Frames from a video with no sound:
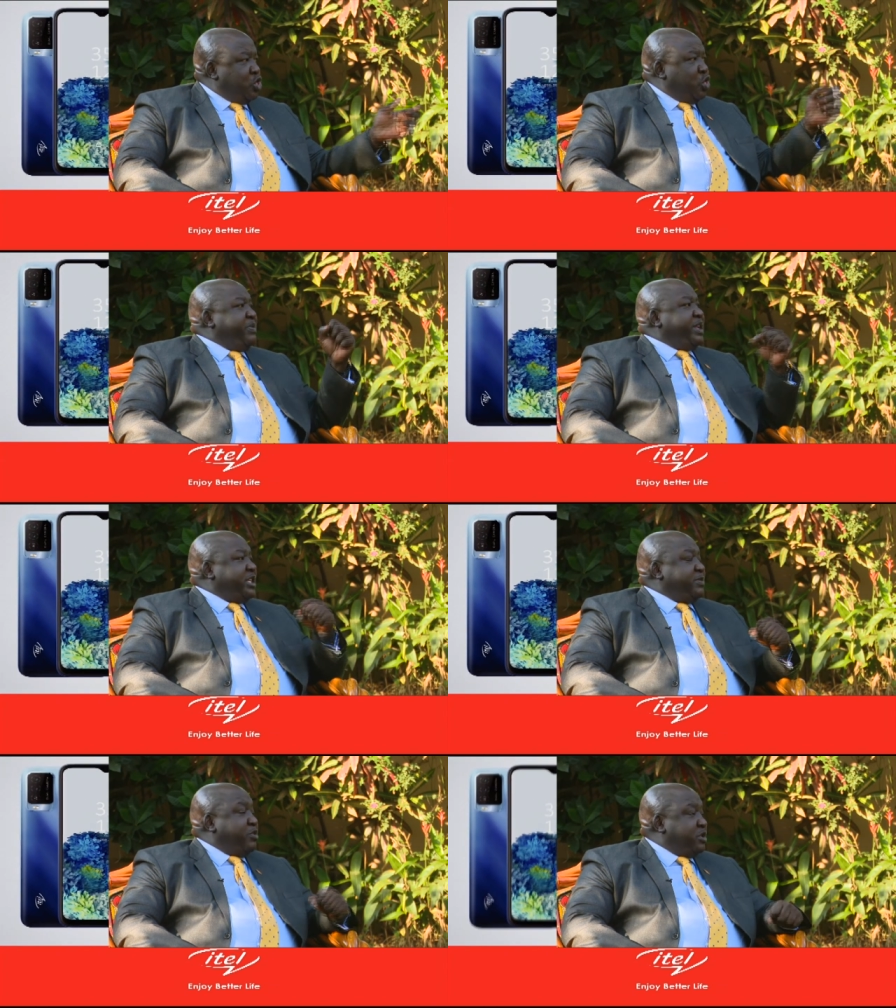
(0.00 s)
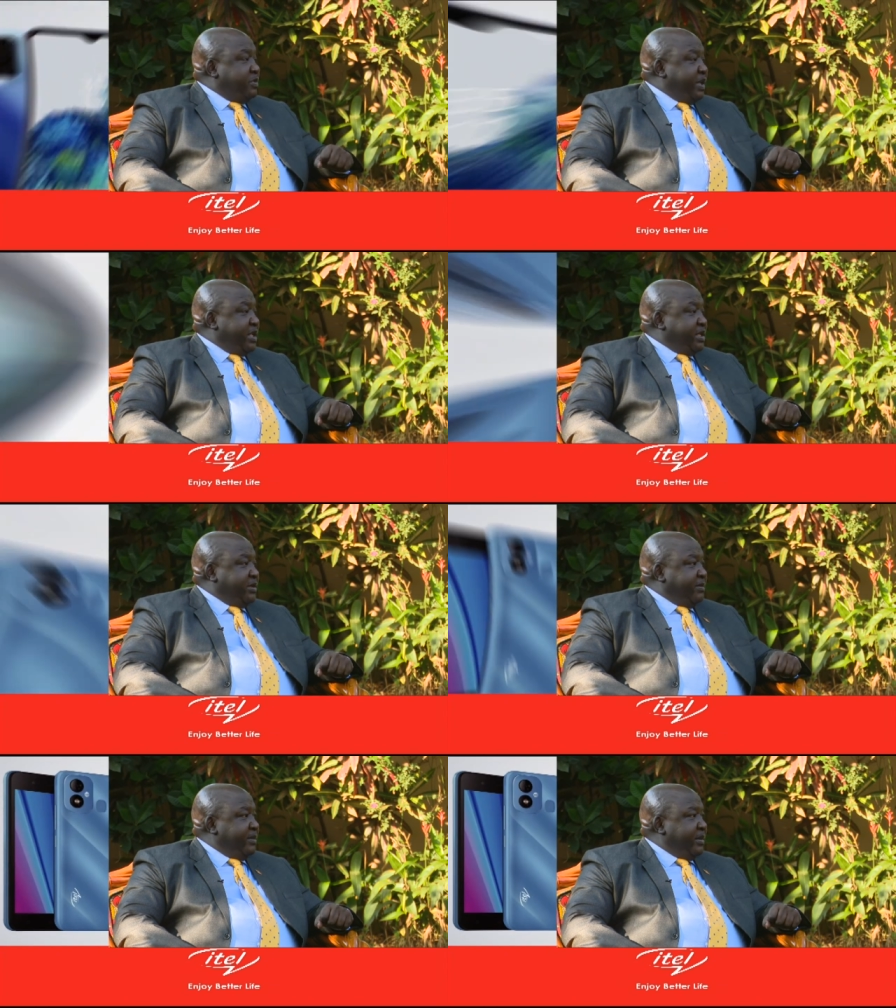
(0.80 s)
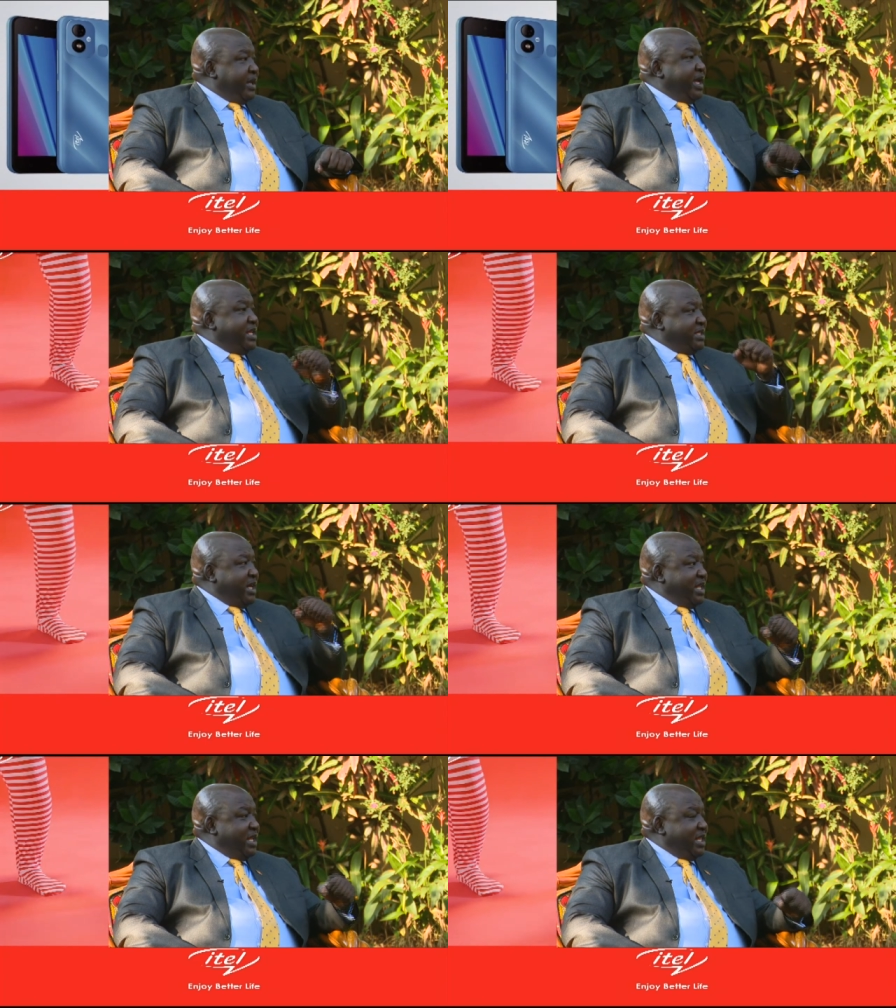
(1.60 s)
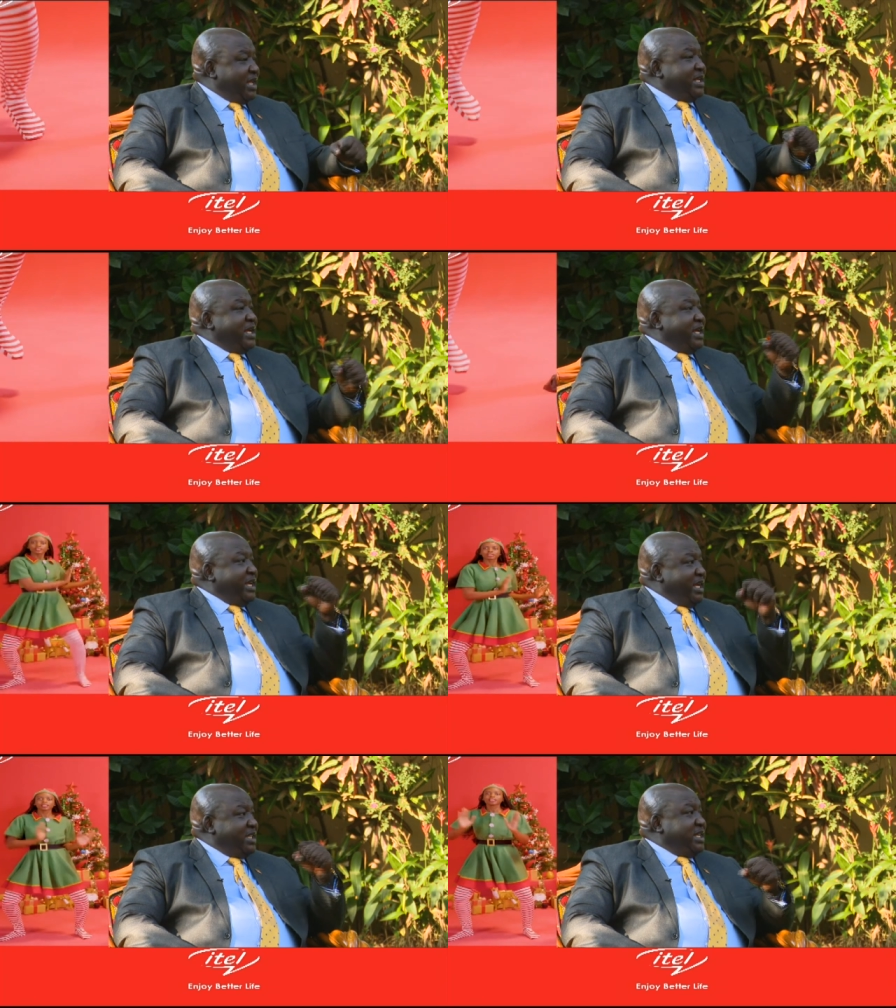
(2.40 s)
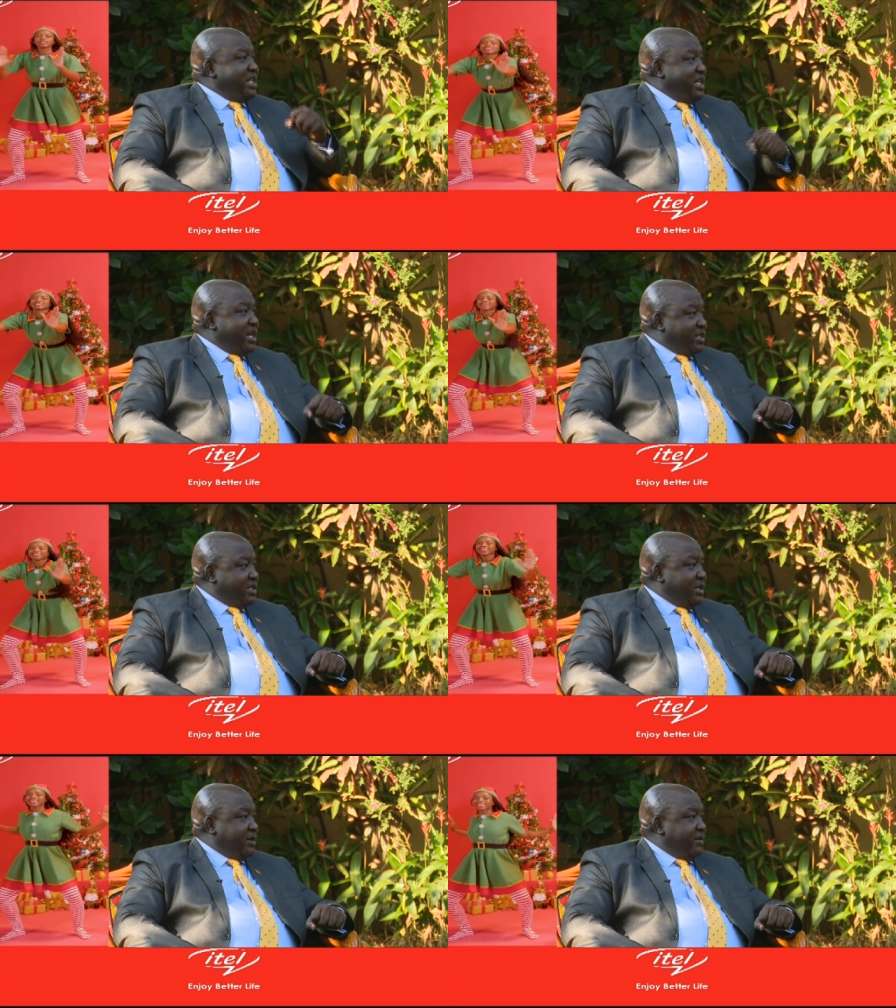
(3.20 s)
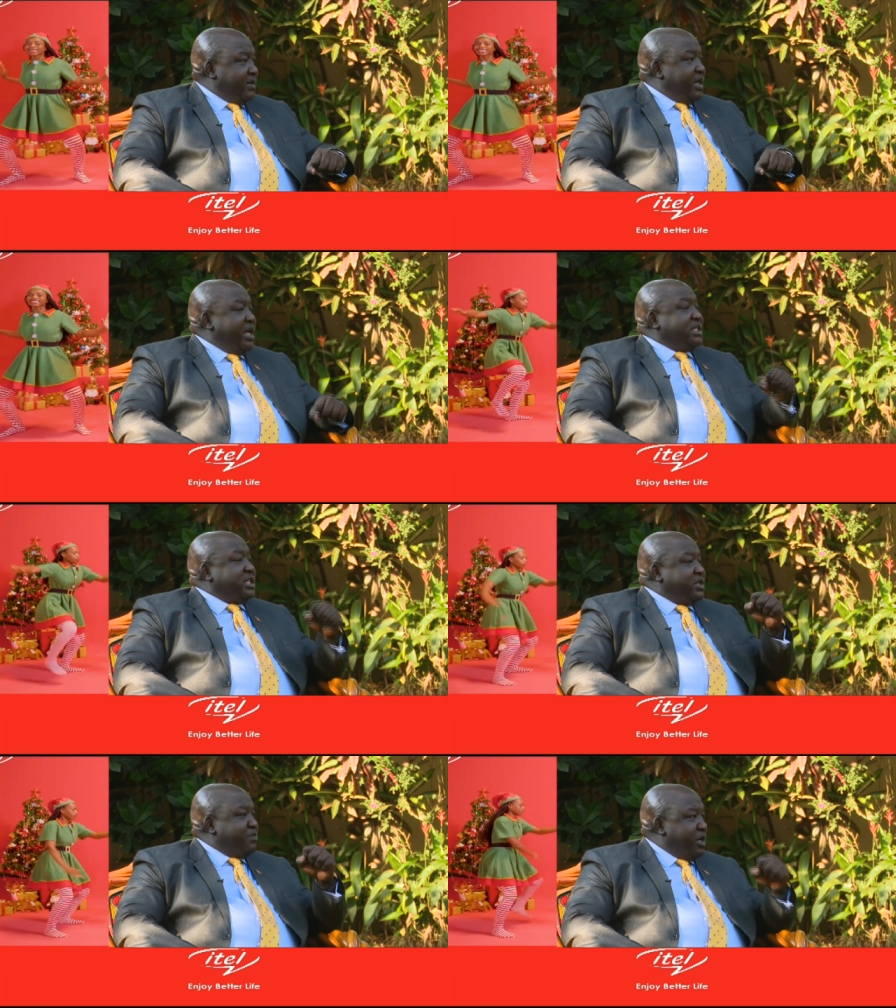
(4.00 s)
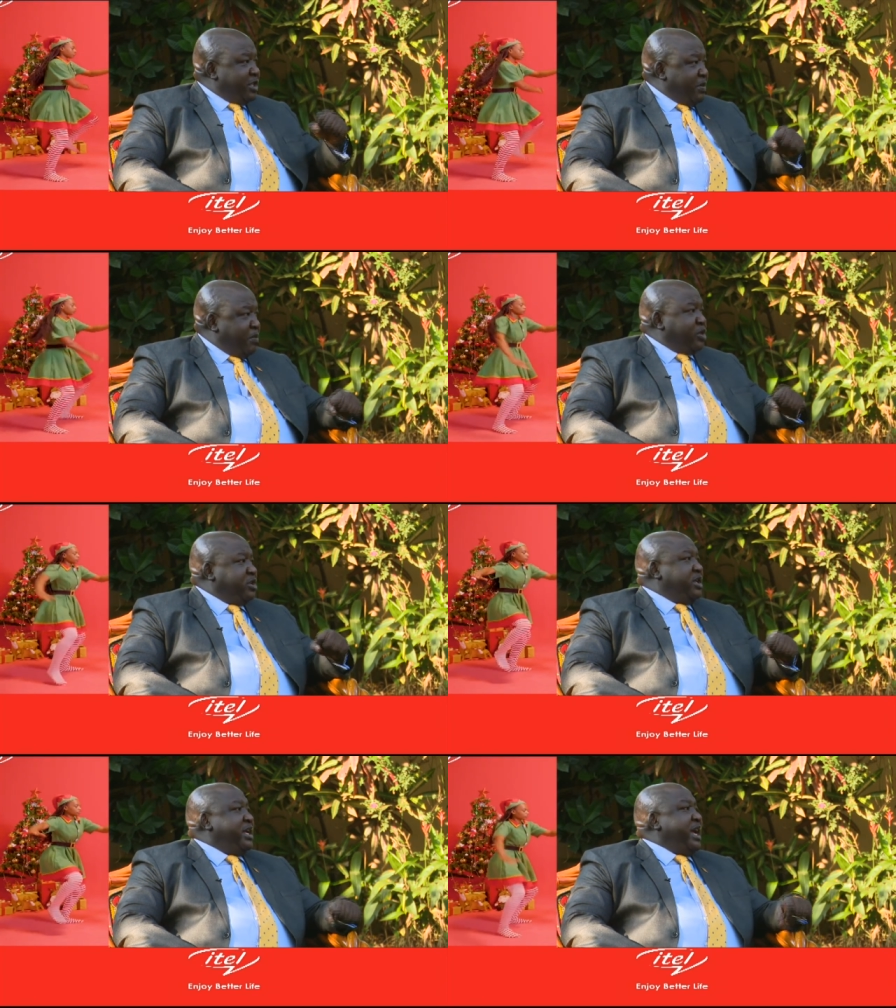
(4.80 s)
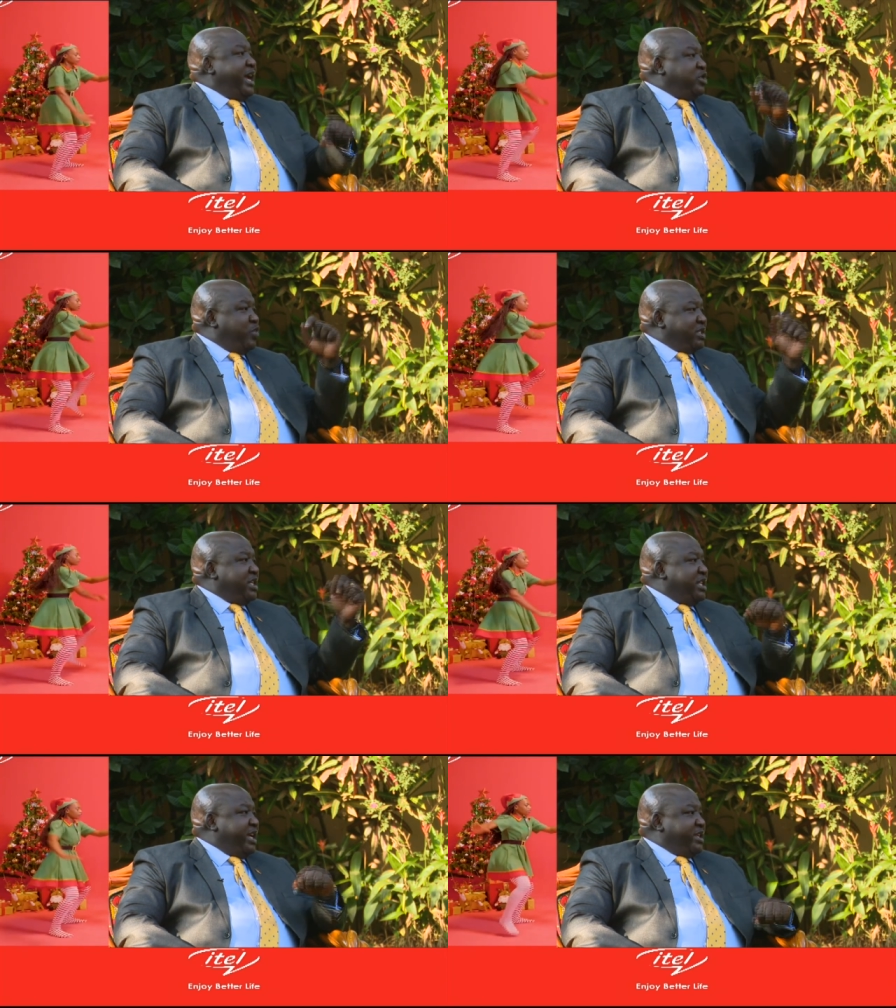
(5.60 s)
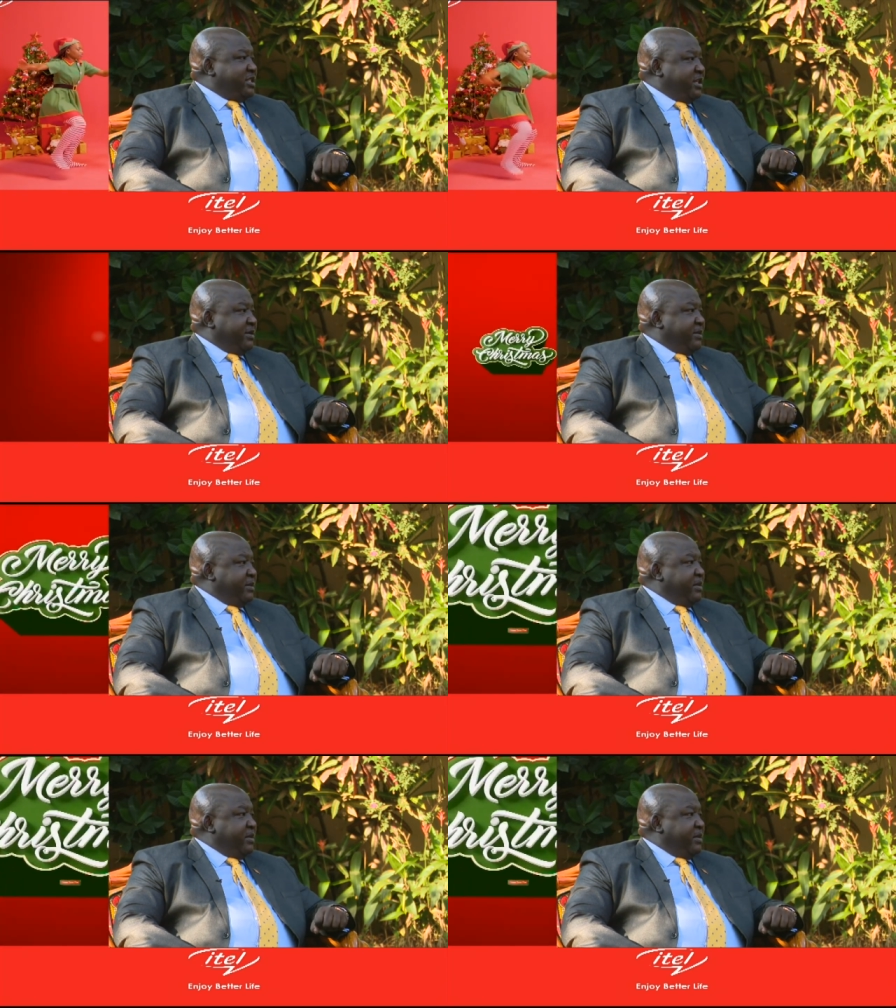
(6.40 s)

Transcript: took up the responsibility and decided that Eastern D R C is as is important as Western D R C,